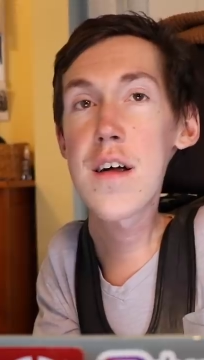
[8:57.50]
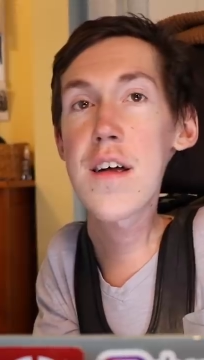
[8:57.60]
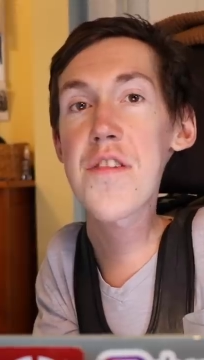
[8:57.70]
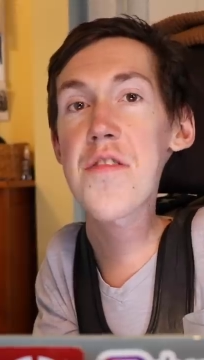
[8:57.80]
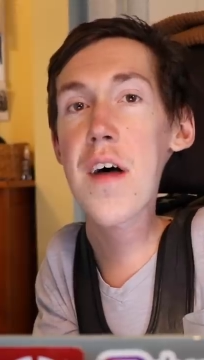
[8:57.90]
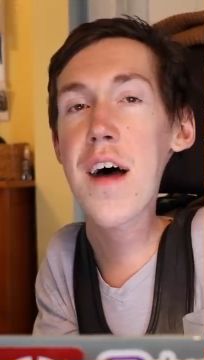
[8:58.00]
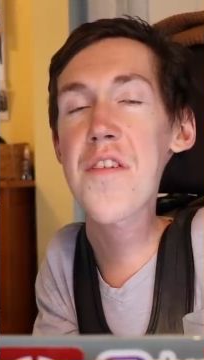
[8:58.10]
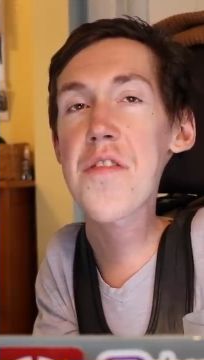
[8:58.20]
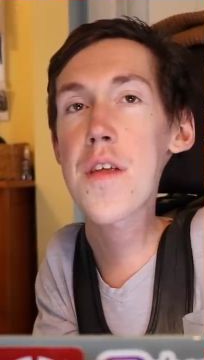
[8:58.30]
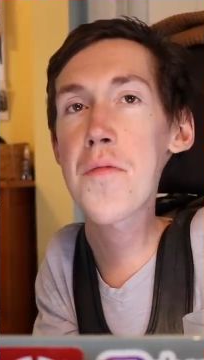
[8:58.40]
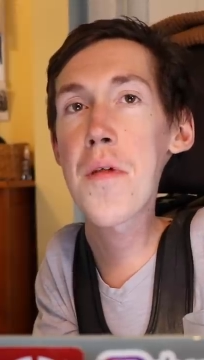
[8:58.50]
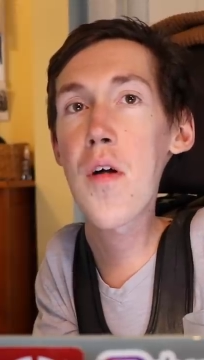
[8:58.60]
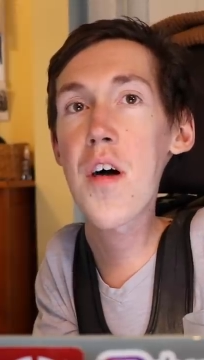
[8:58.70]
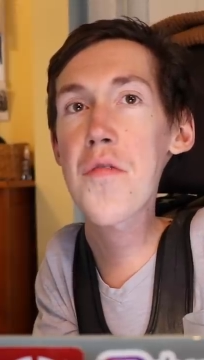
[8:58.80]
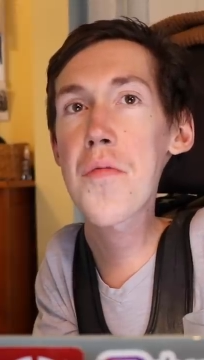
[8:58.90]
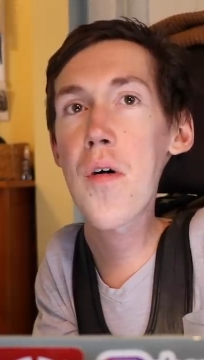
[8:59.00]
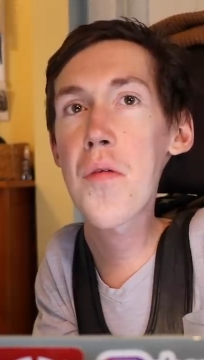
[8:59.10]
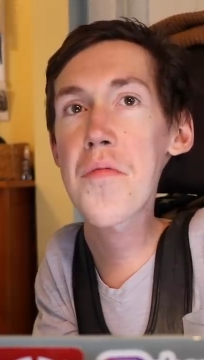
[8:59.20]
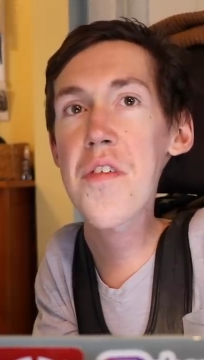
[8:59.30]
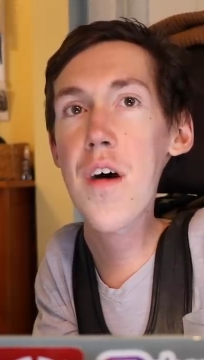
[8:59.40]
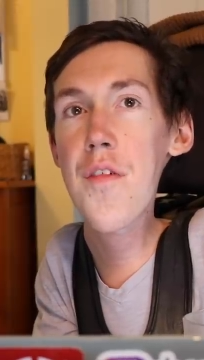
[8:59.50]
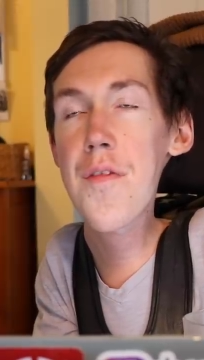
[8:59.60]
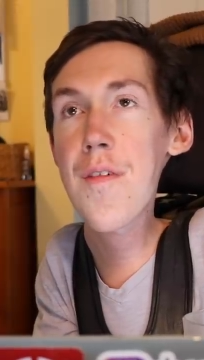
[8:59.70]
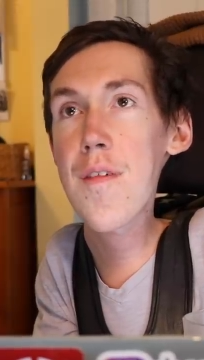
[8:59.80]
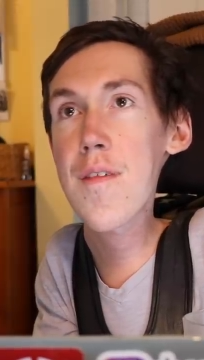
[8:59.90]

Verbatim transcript: Let's ask the beer expert himself.